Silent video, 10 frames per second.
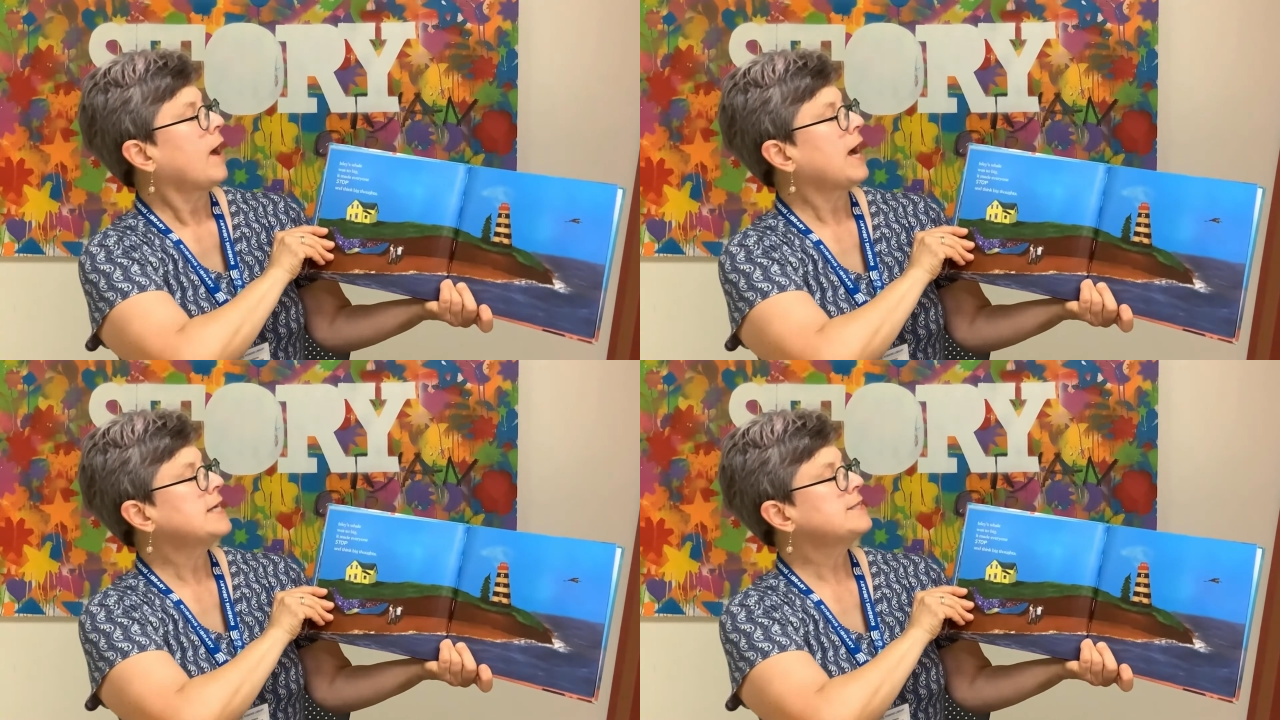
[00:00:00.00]

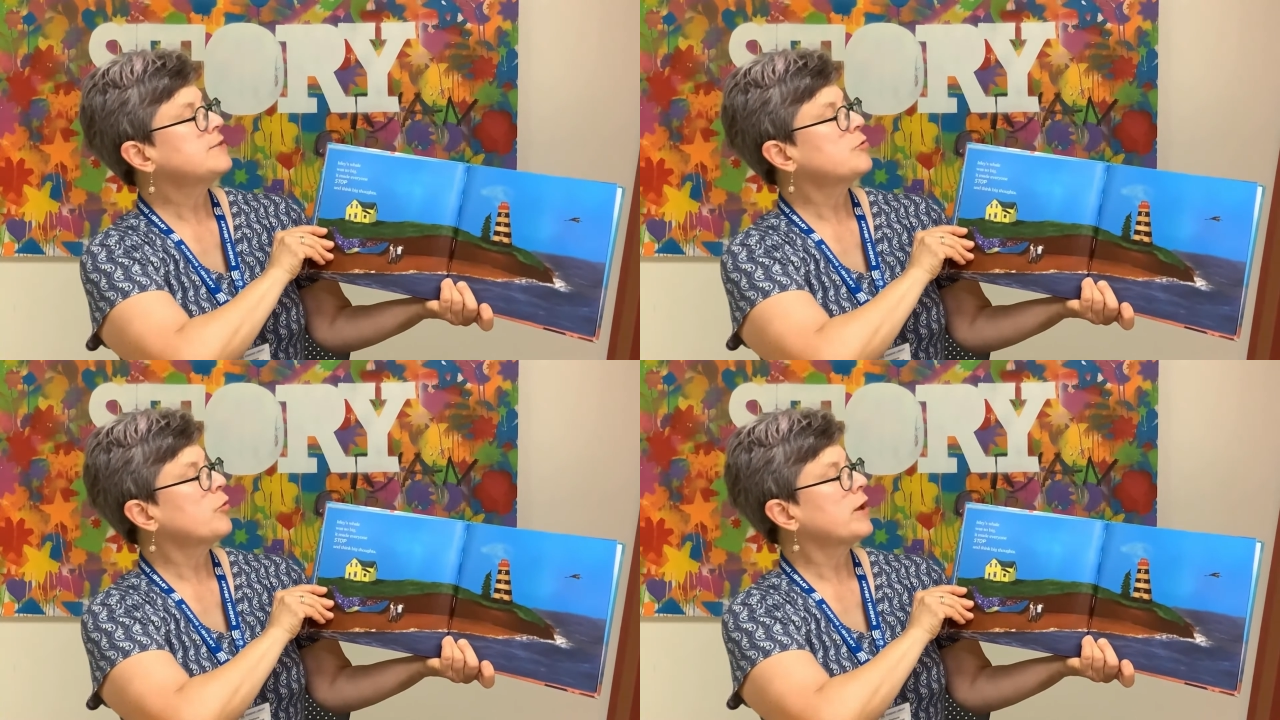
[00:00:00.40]

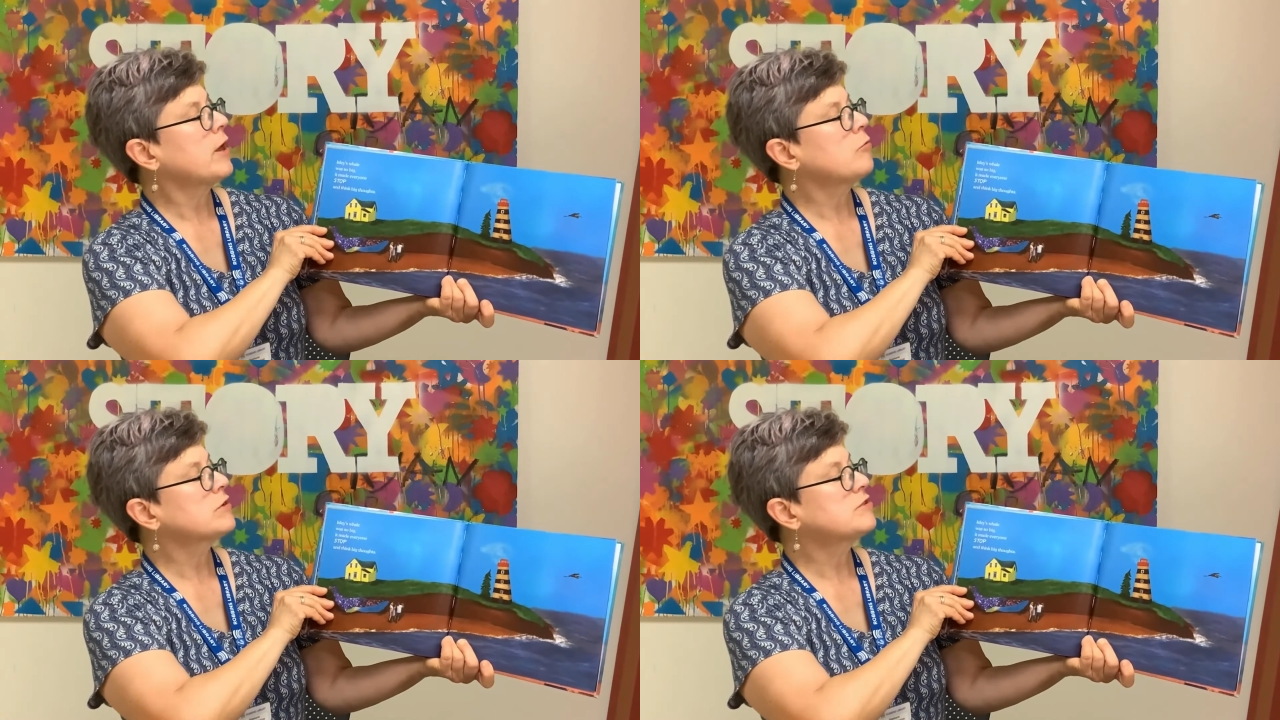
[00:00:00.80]
Isley's
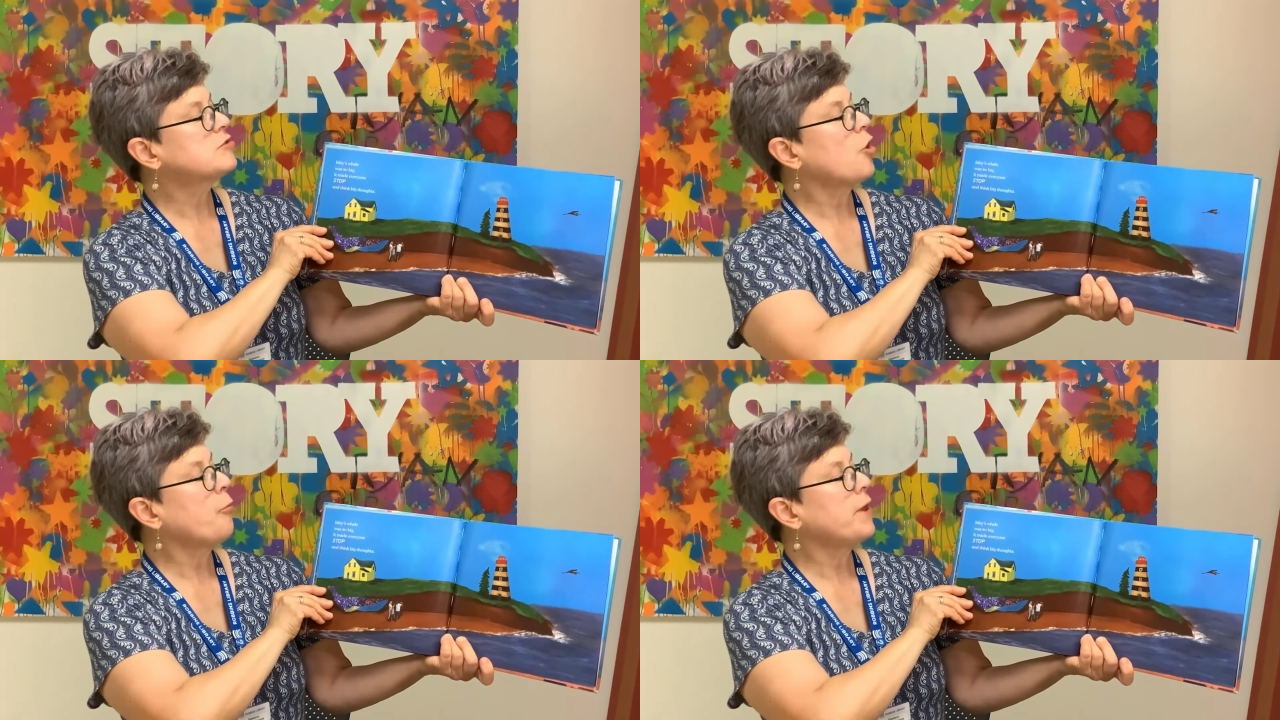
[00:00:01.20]
whale was
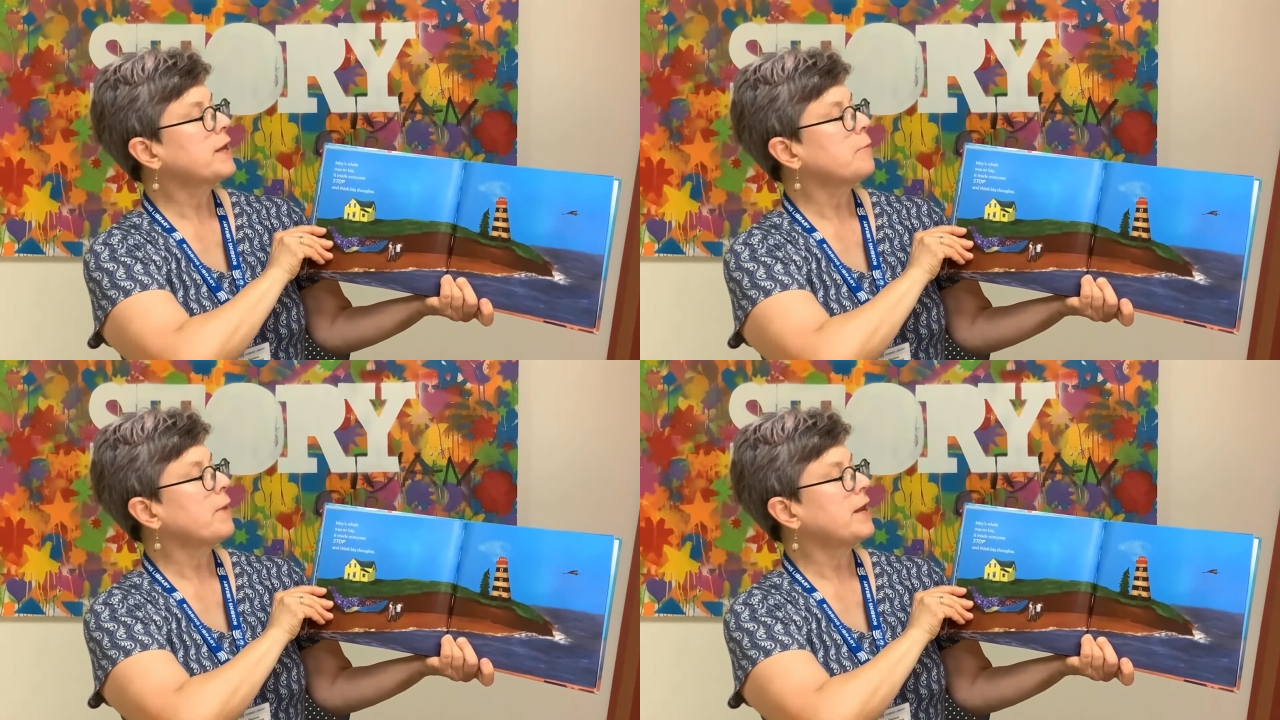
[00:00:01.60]
so big
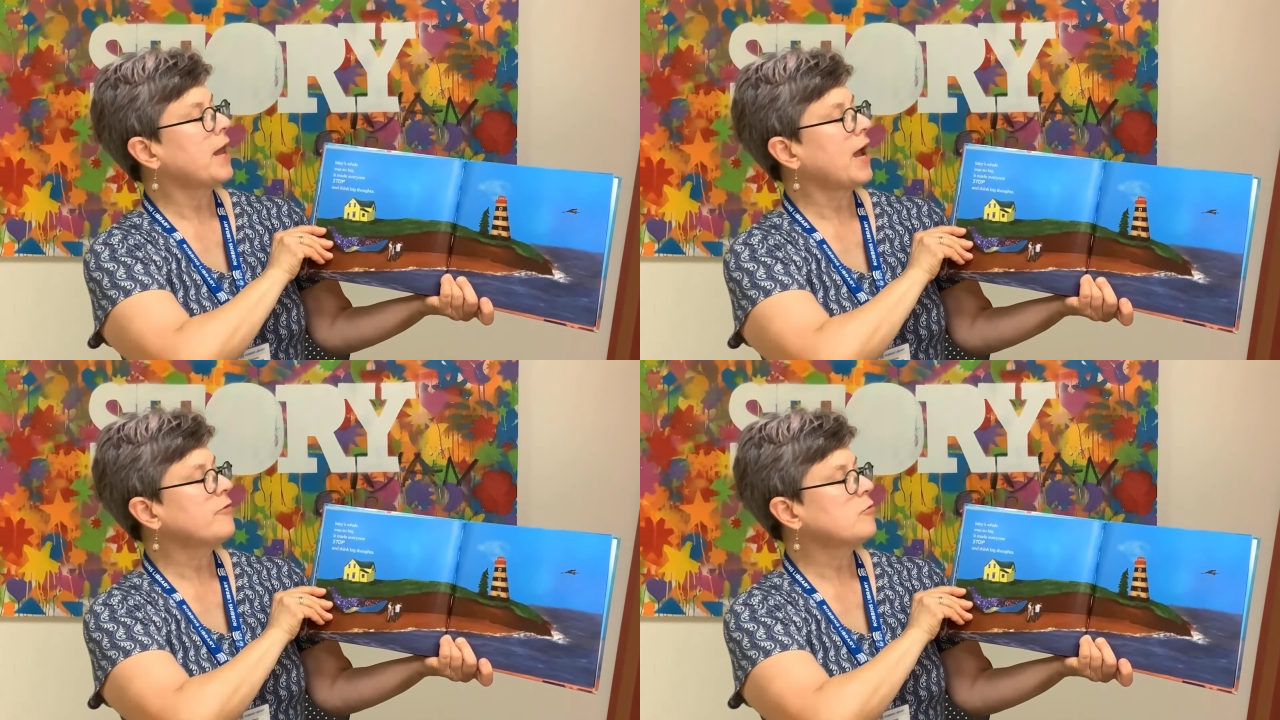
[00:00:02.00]
it made
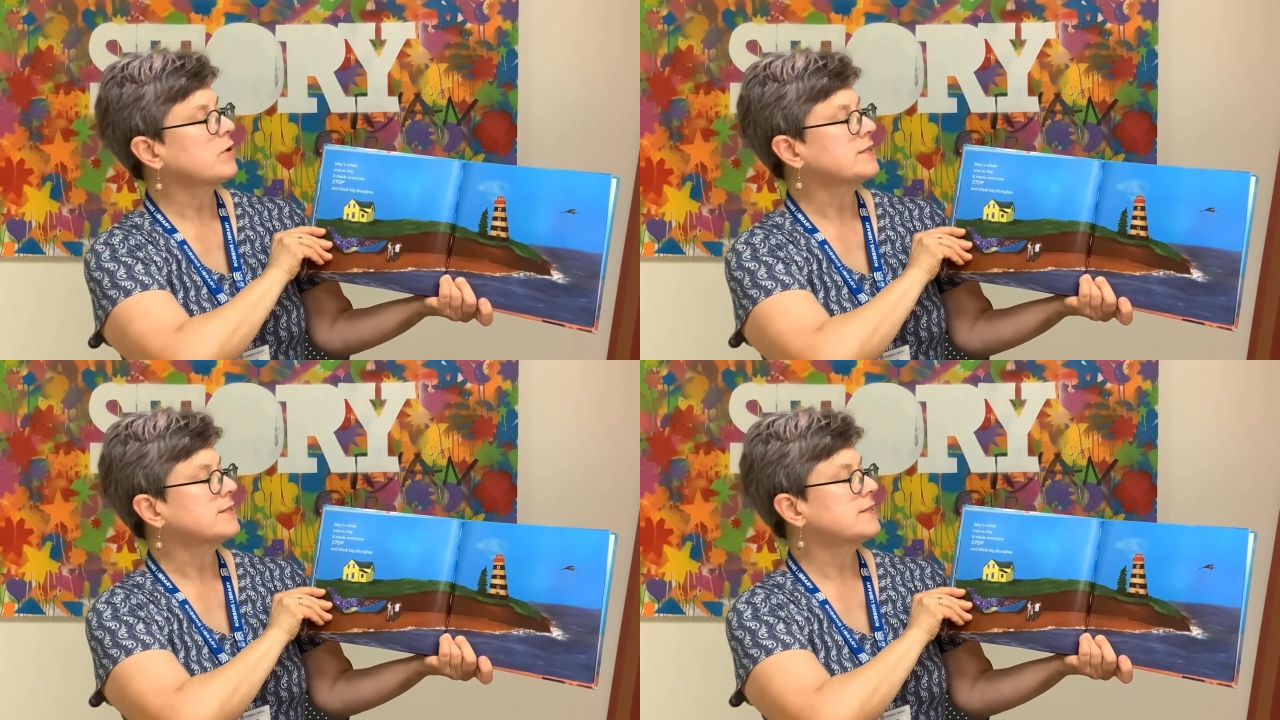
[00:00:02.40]

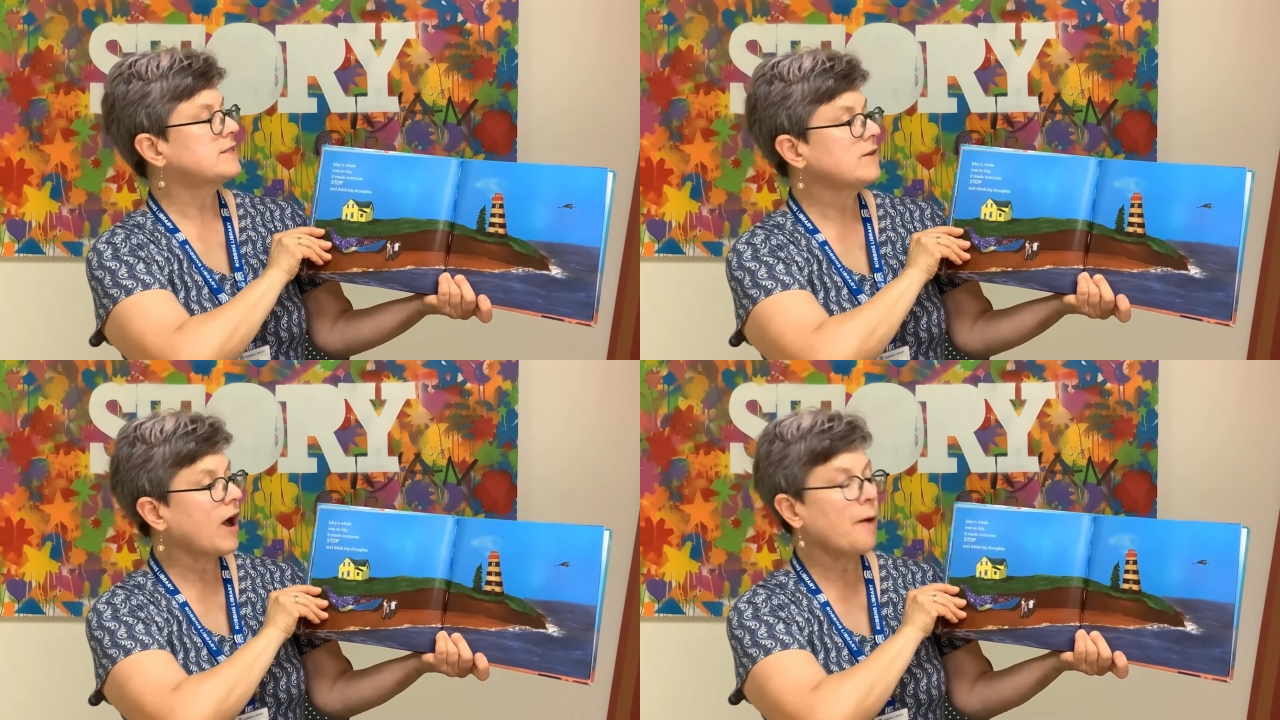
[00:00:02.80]
everyone
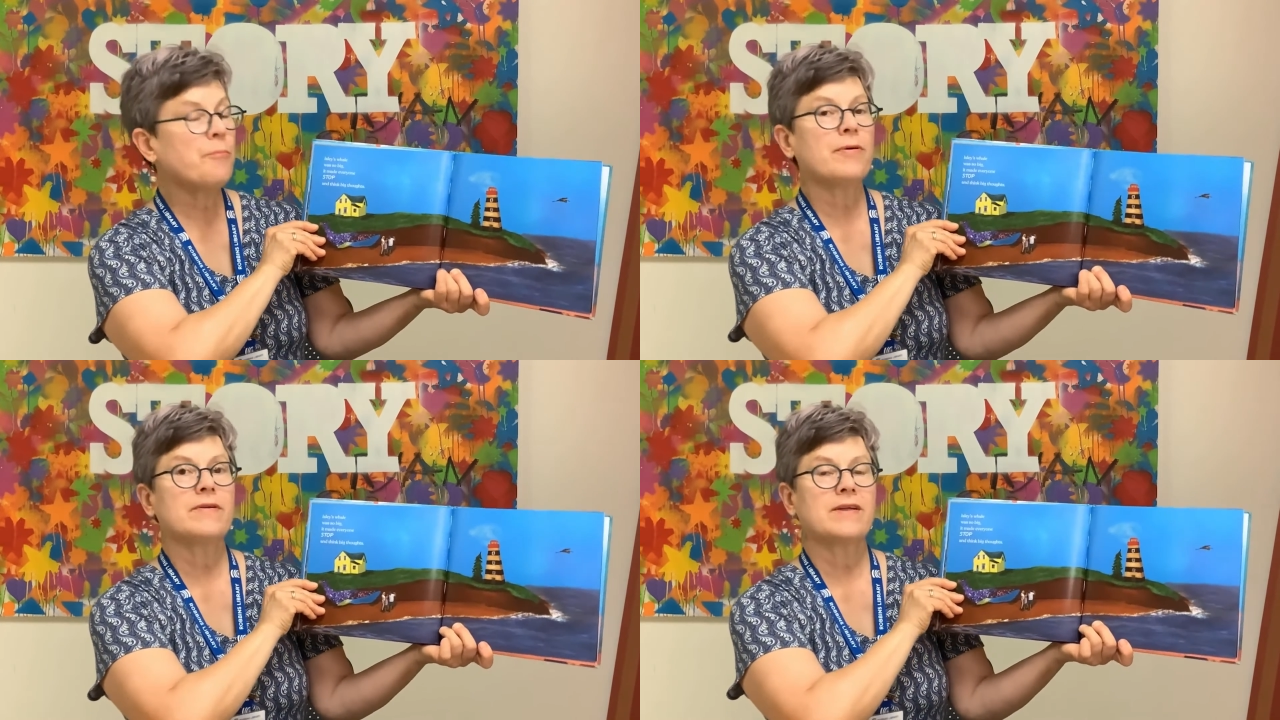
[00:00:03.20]
stop